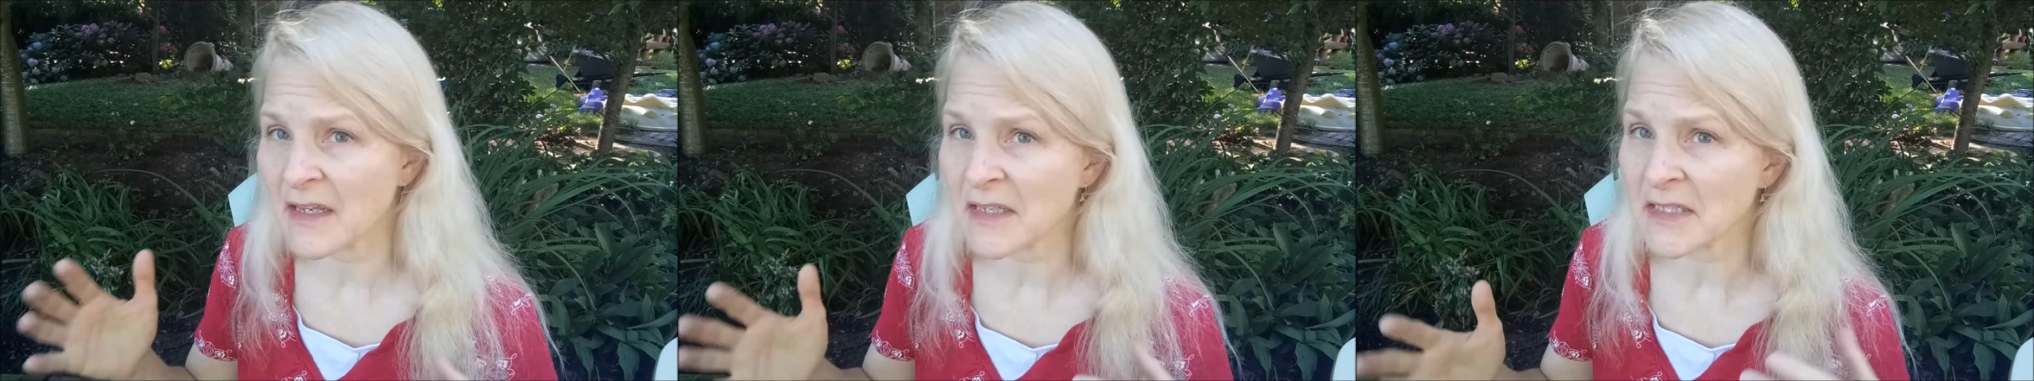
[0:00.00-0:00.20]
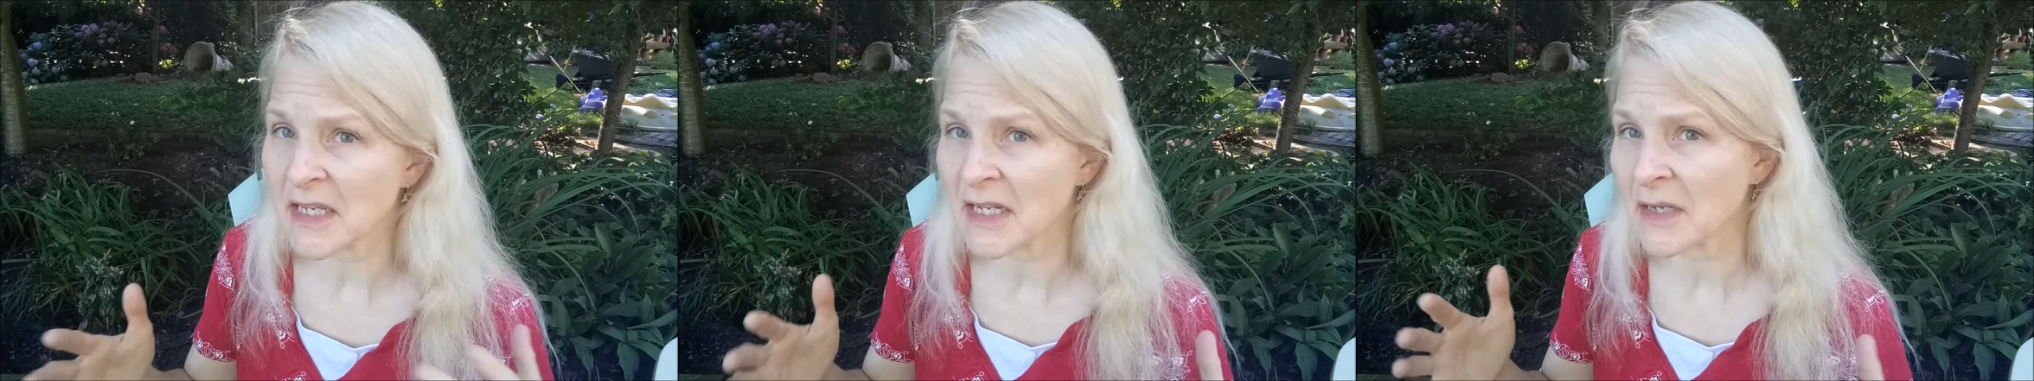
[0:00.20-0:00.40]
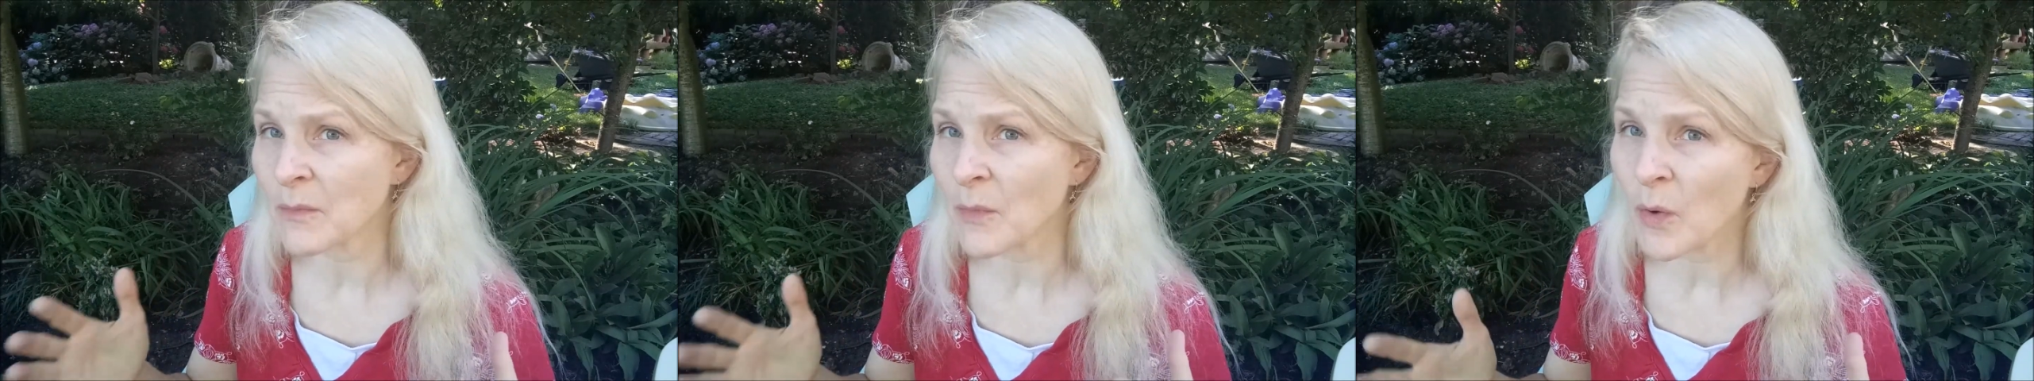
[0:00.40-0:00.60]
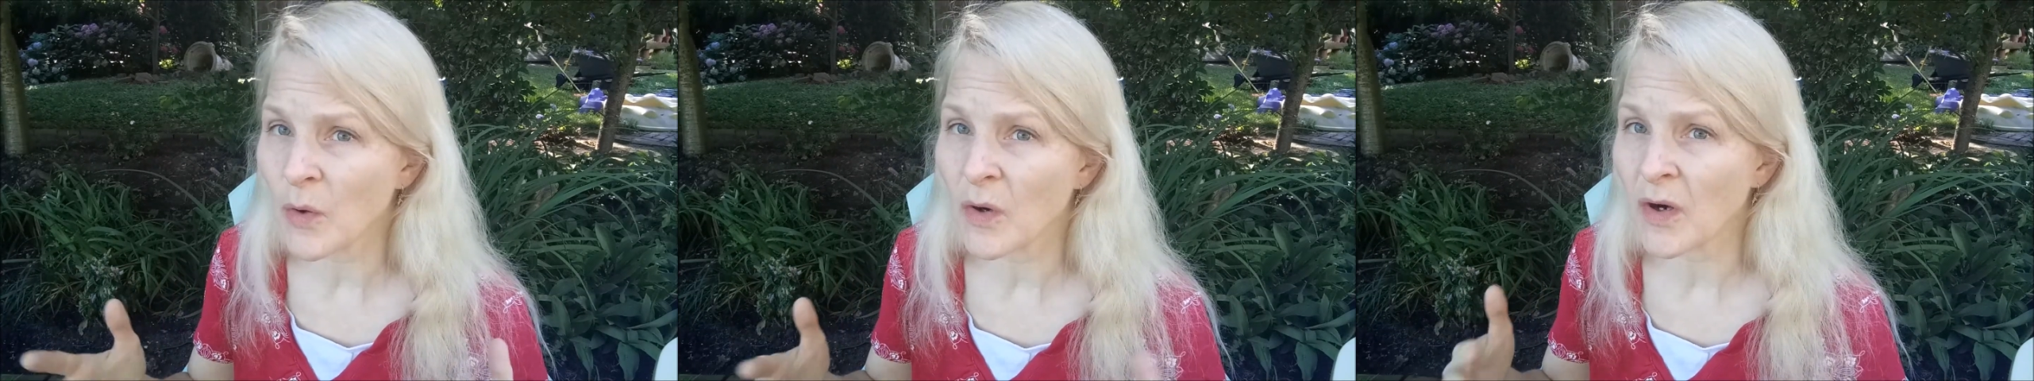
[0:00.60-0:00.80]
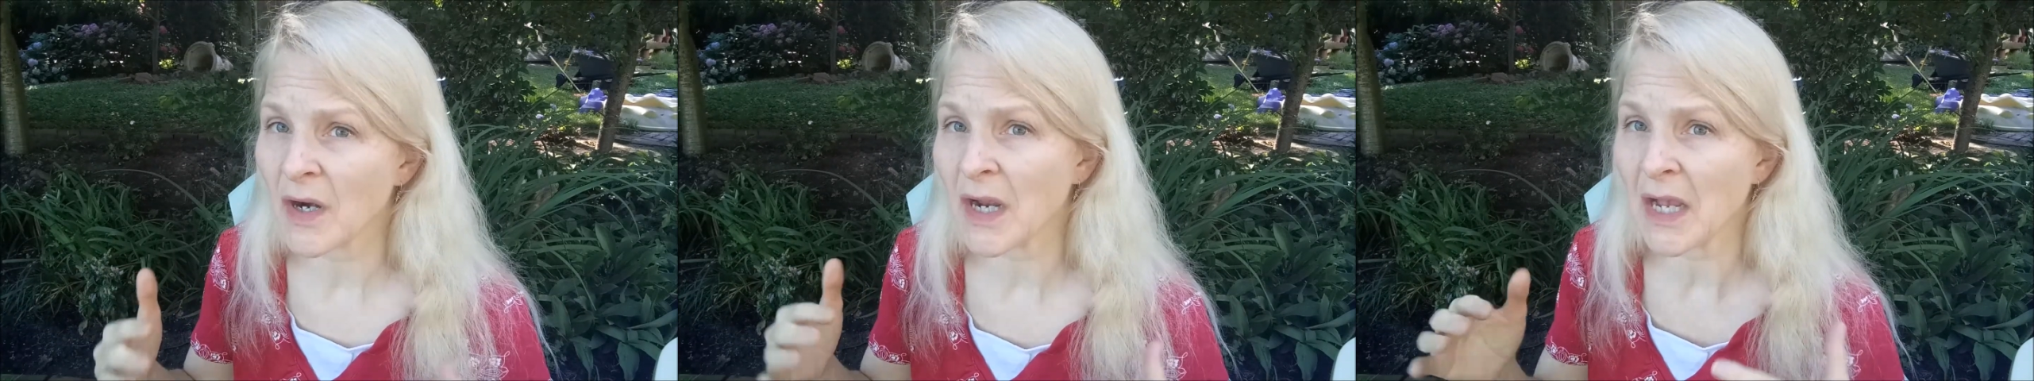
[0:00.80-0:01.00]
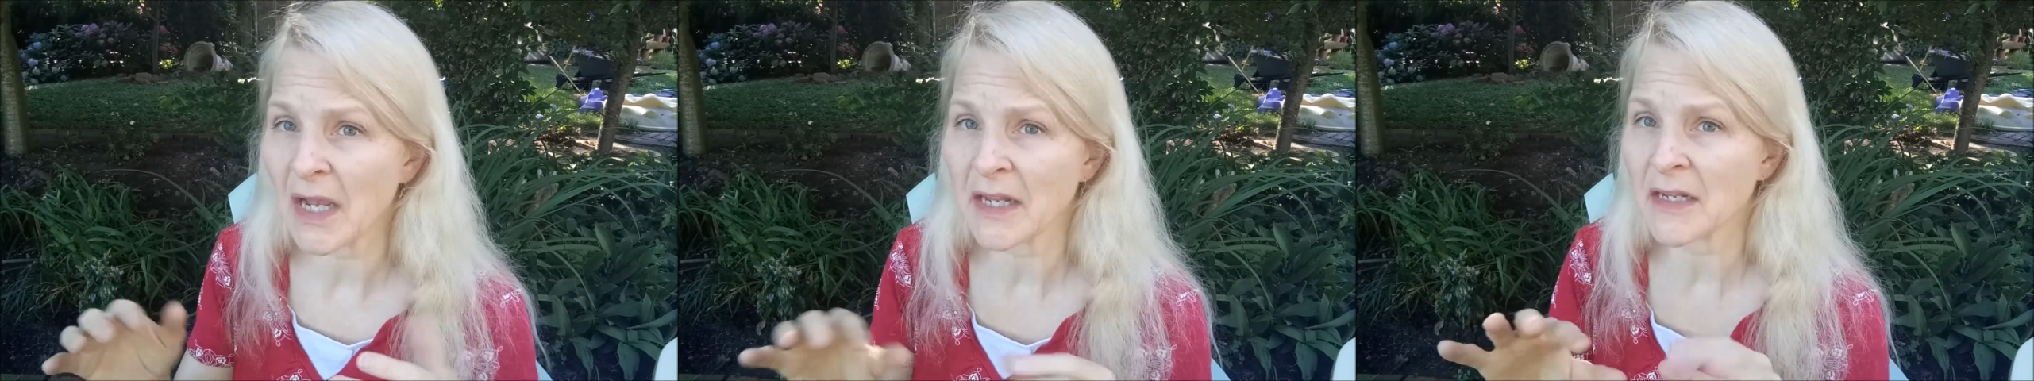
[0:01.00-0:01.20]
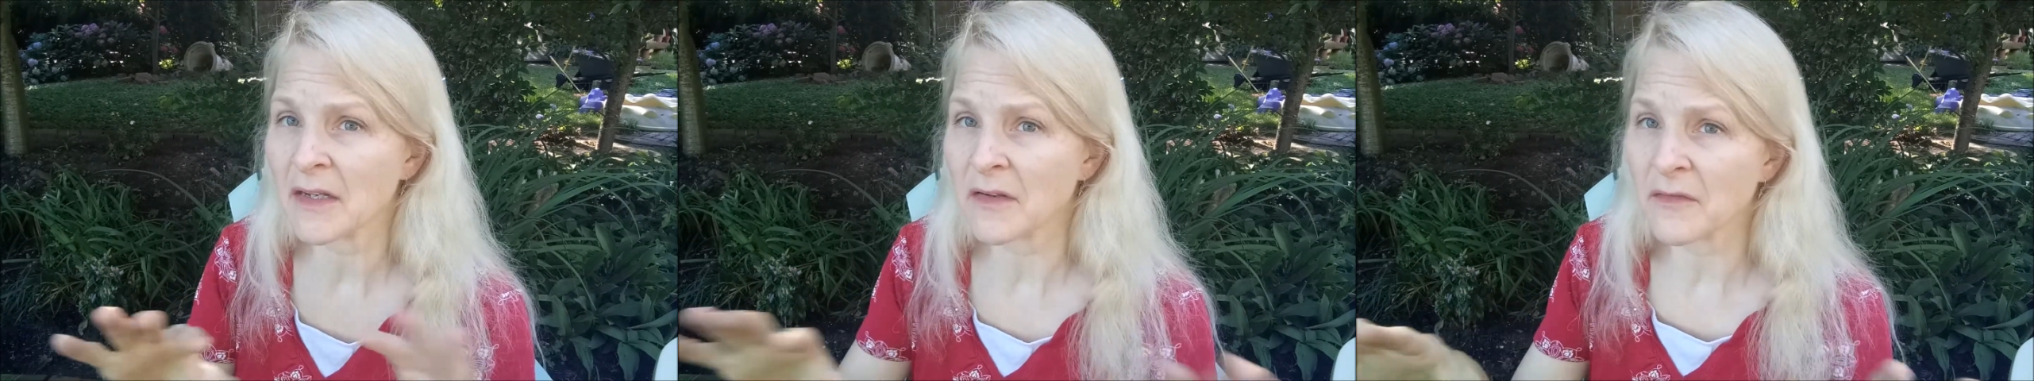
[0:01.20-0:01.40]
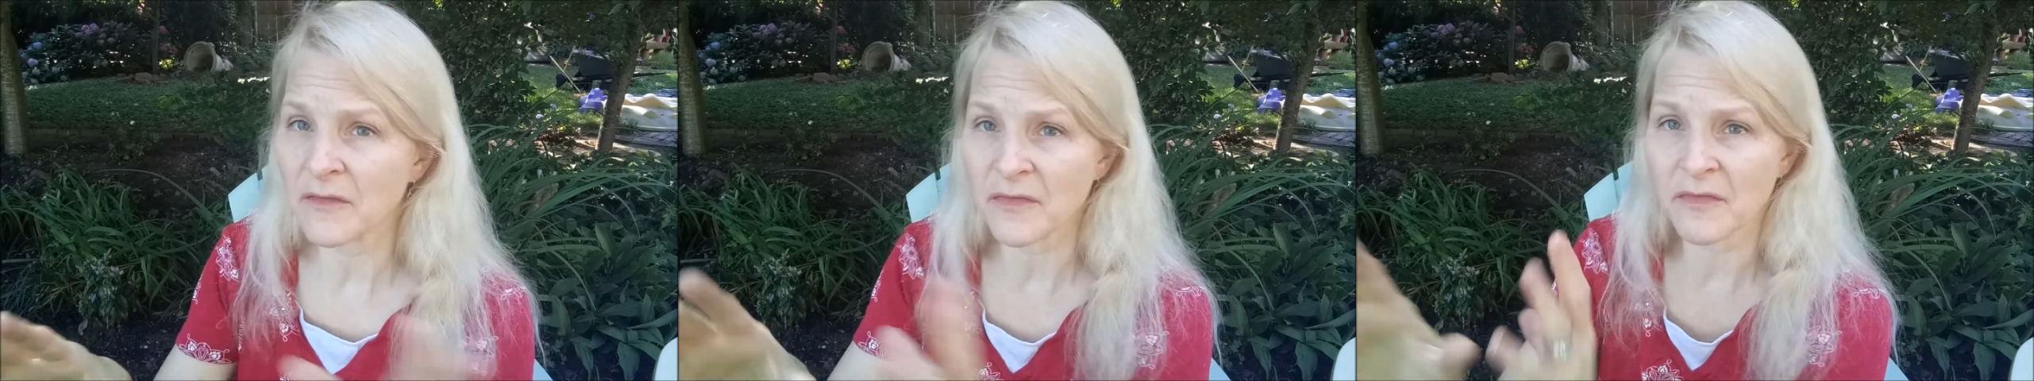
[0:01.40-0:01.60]
these anymore kind
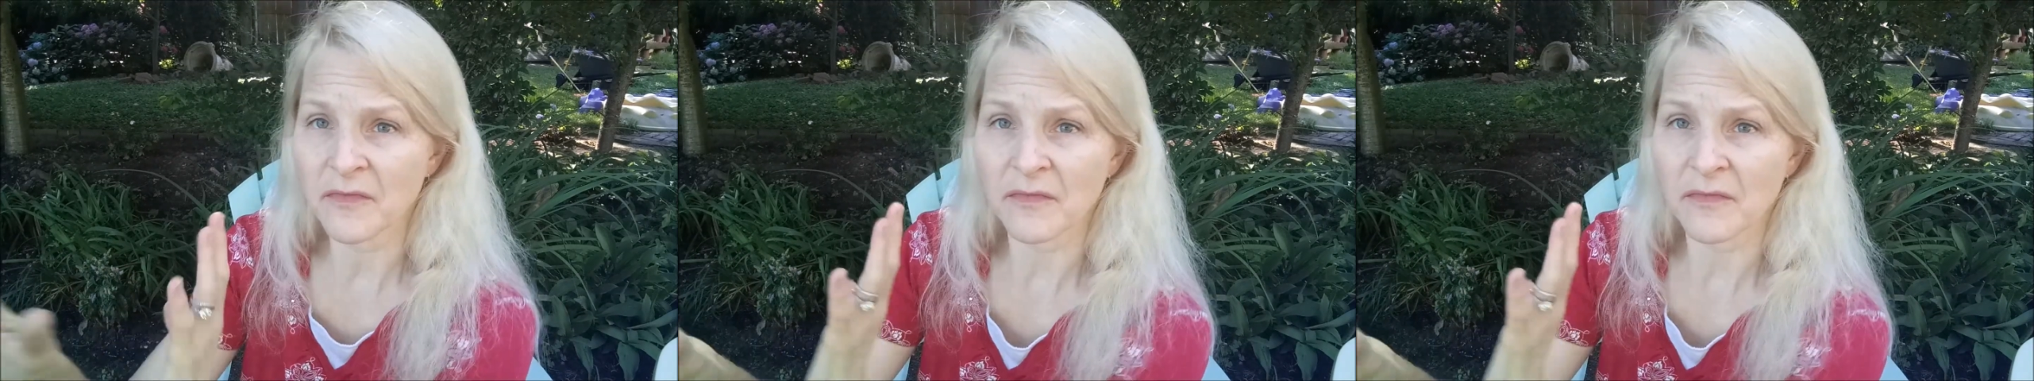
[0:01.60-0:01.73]
of